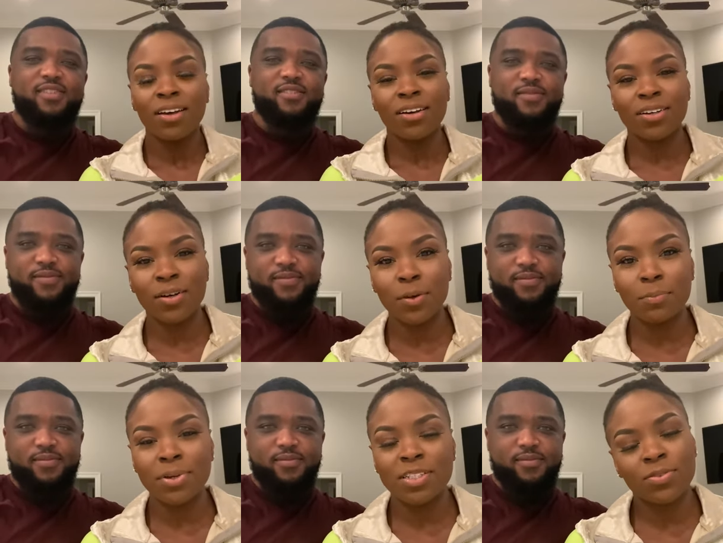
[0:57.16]
Speaker 1: Um,
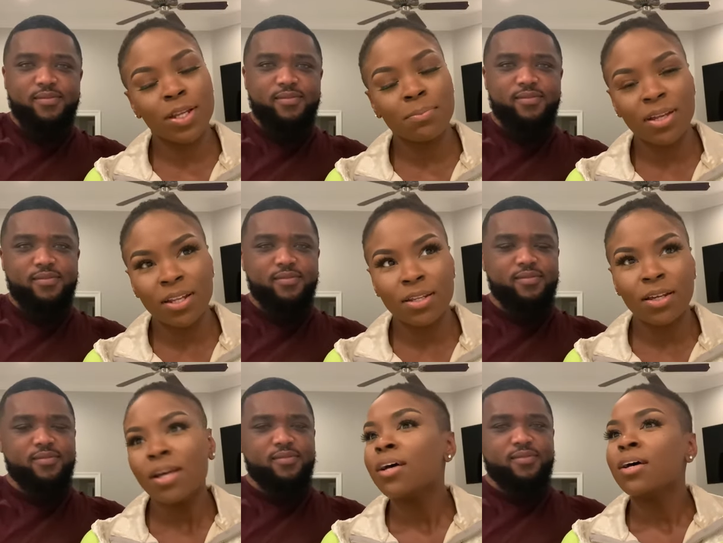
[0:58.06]
it's really been
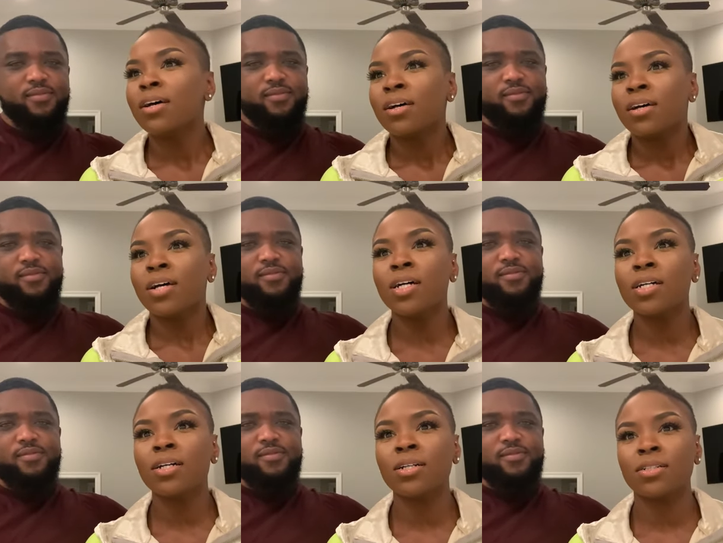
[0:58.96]

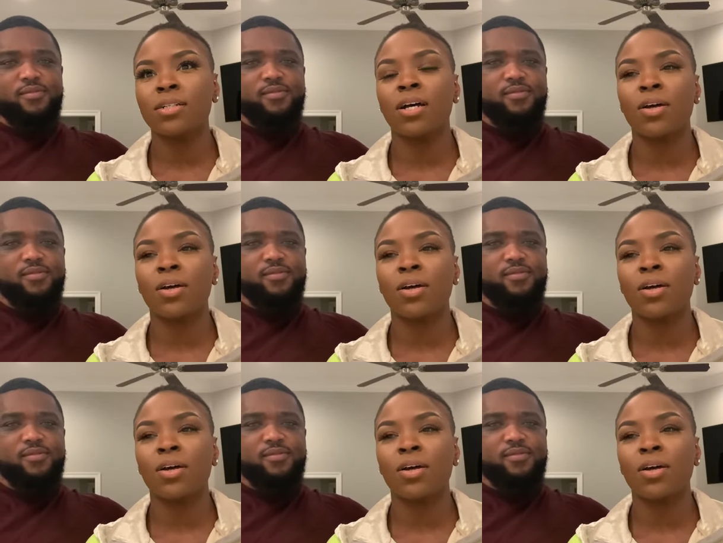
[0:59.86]
a